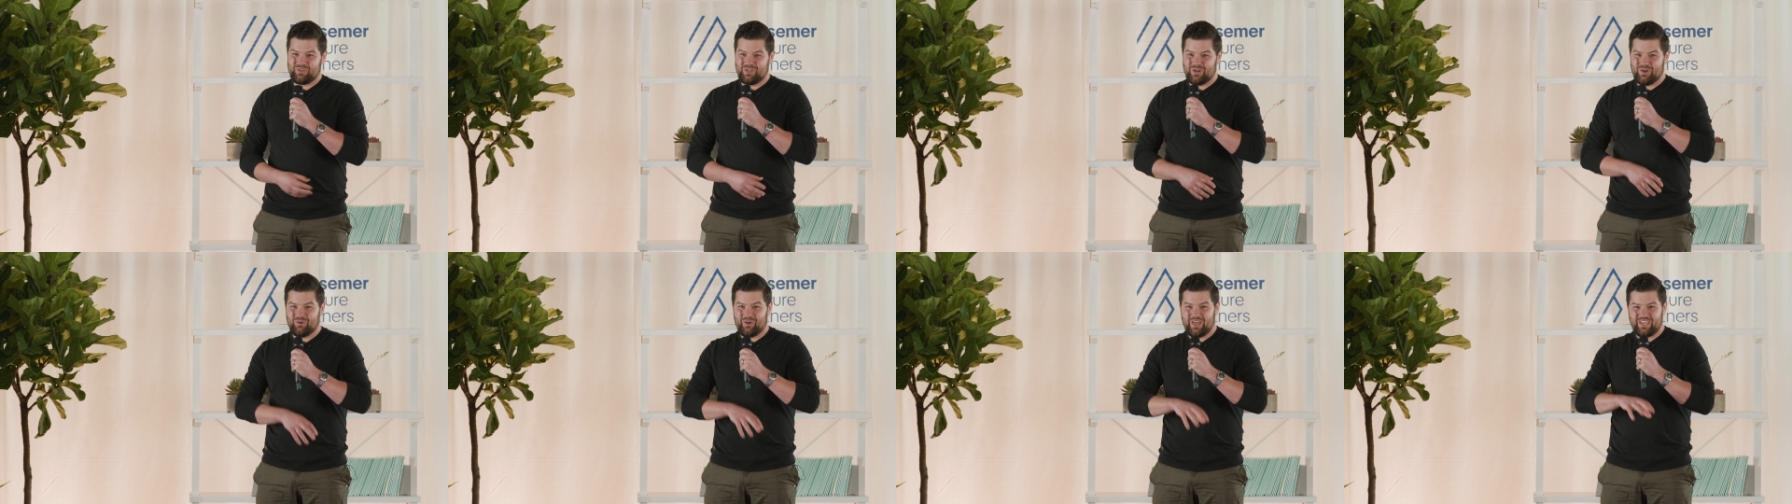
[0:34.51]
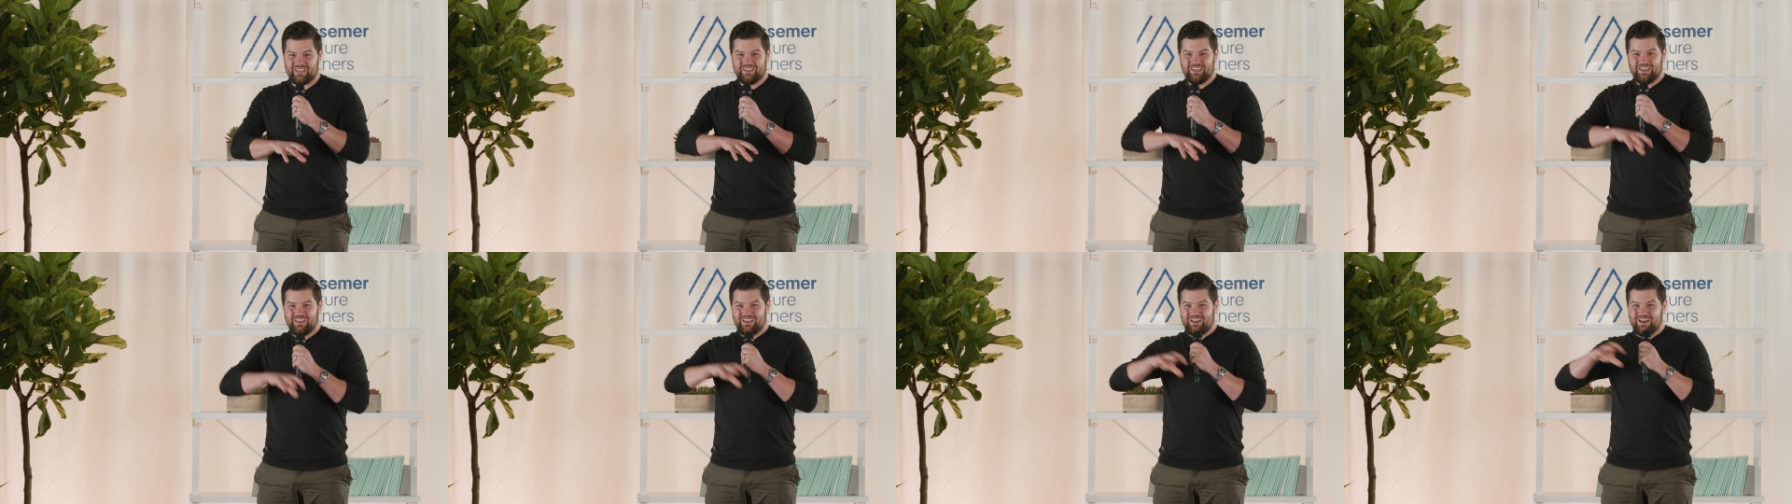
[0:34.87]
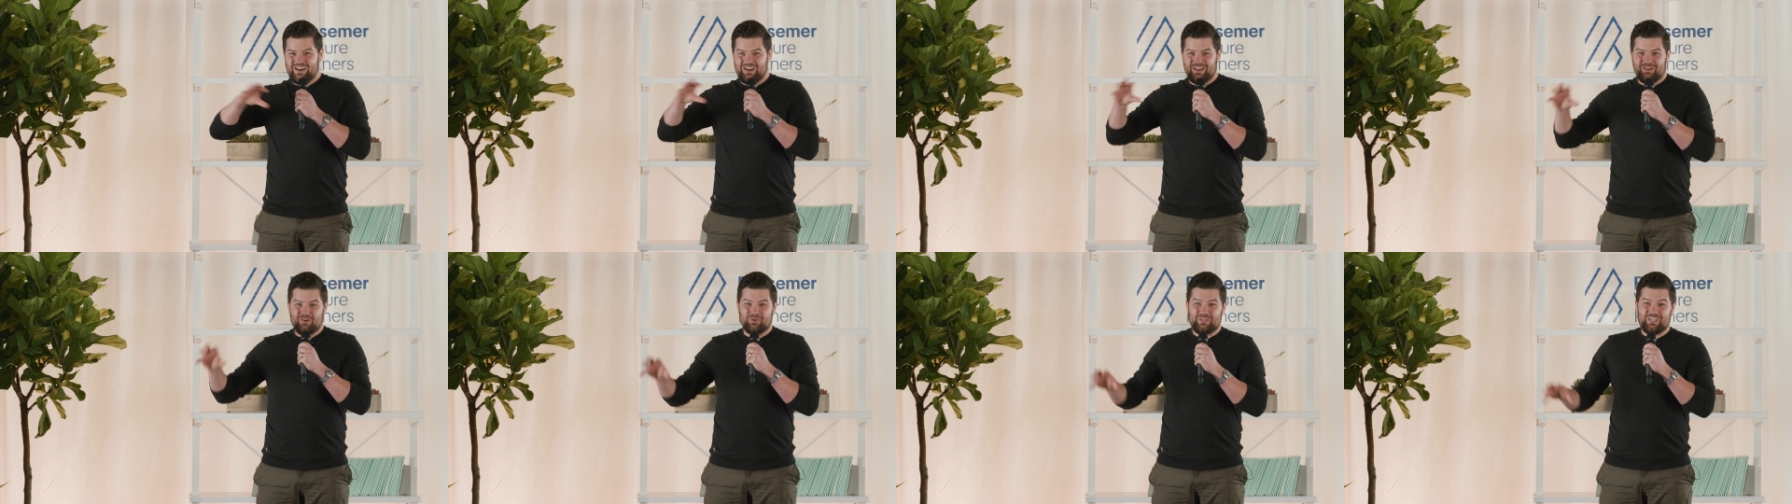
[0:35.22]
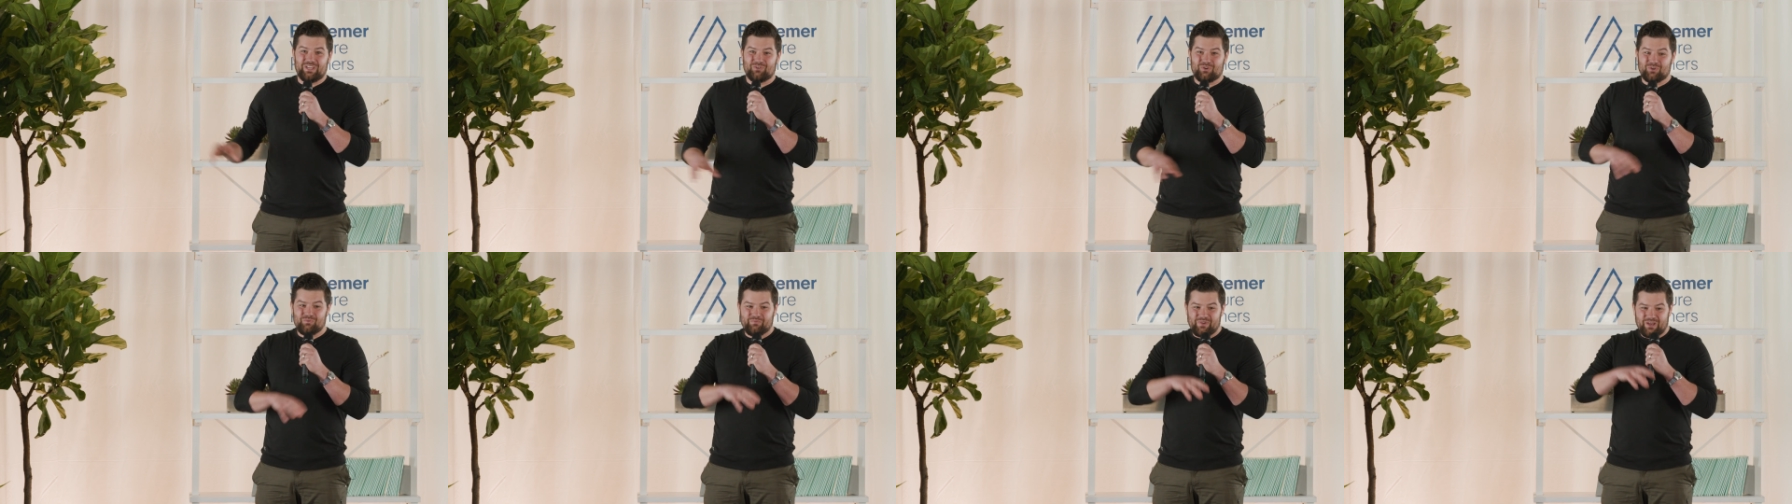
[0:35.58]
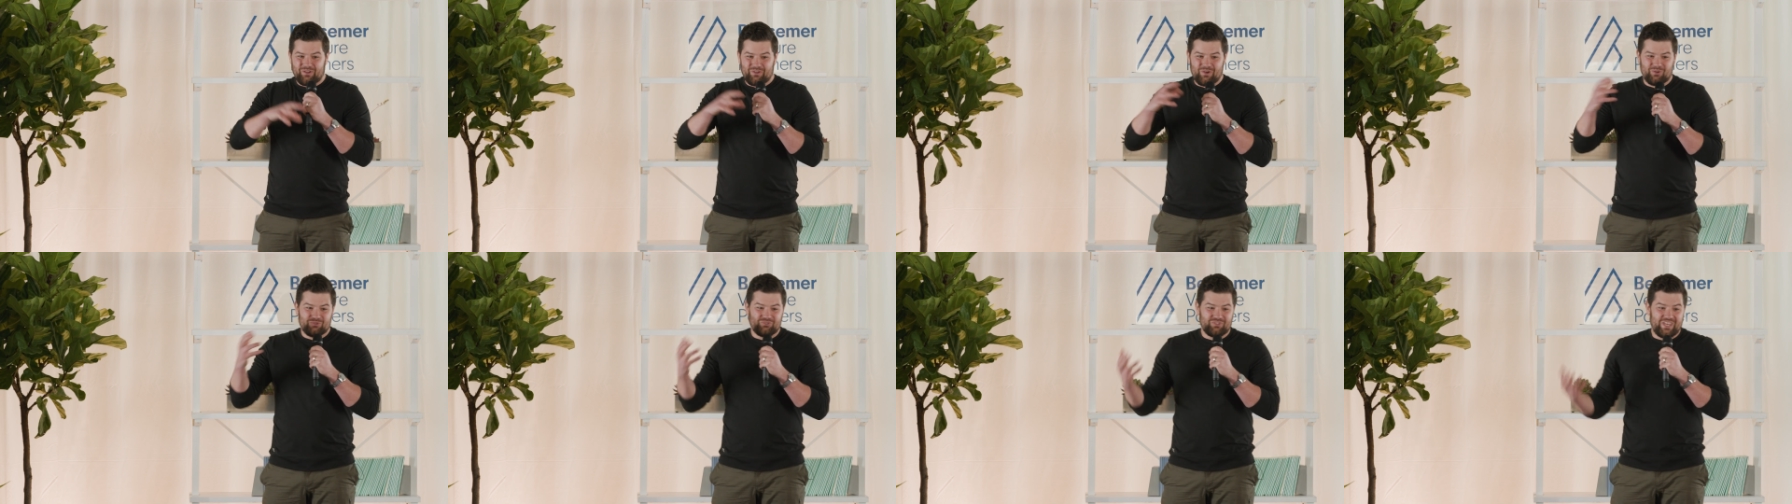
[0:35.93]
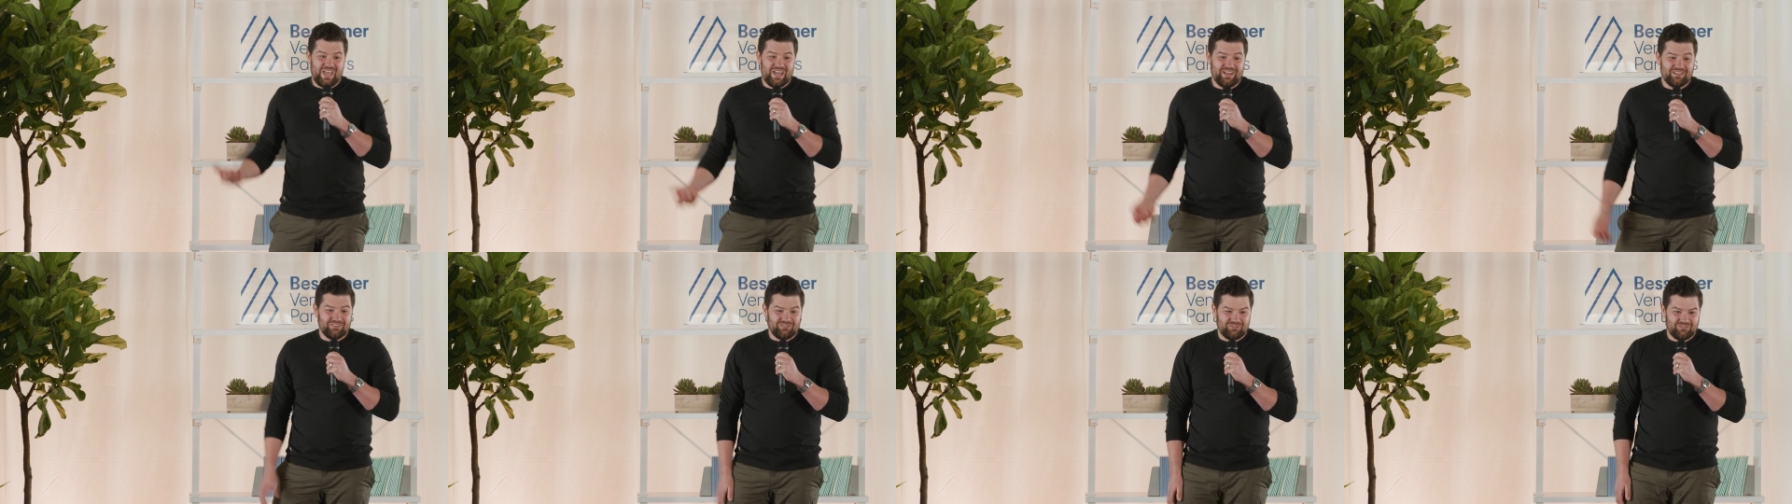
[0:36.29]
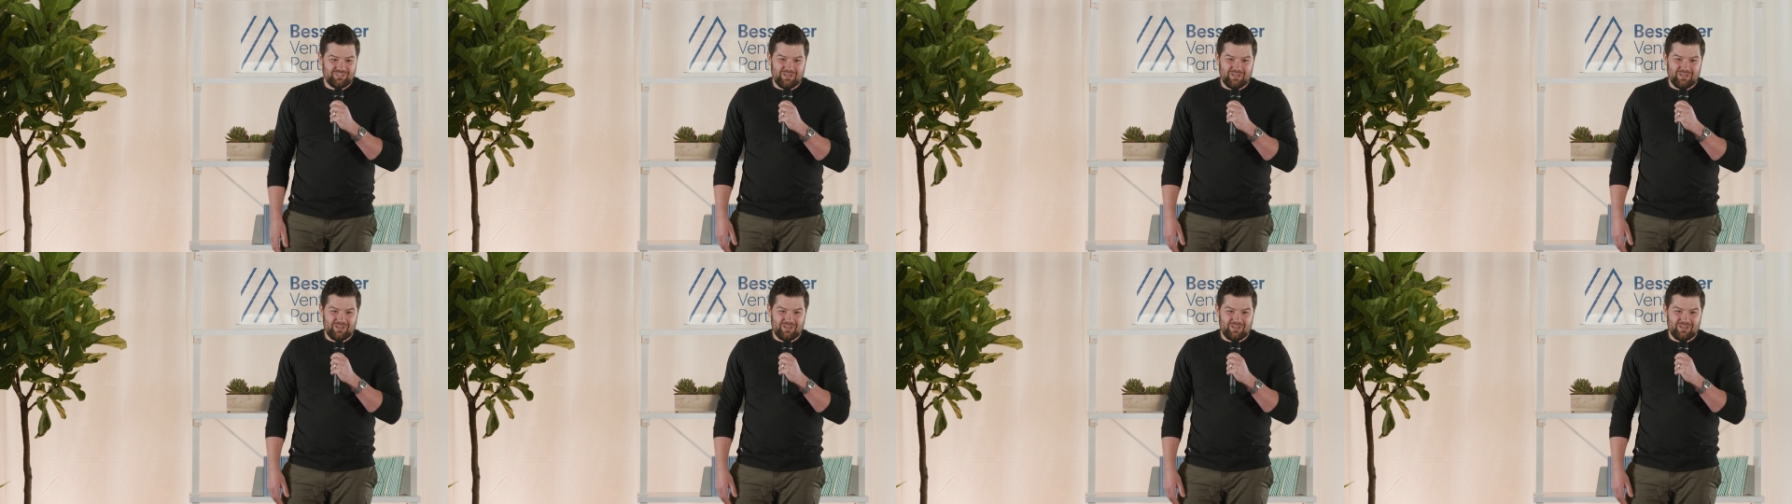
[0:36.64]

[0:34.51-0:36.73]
Ian Goodfellow's GANs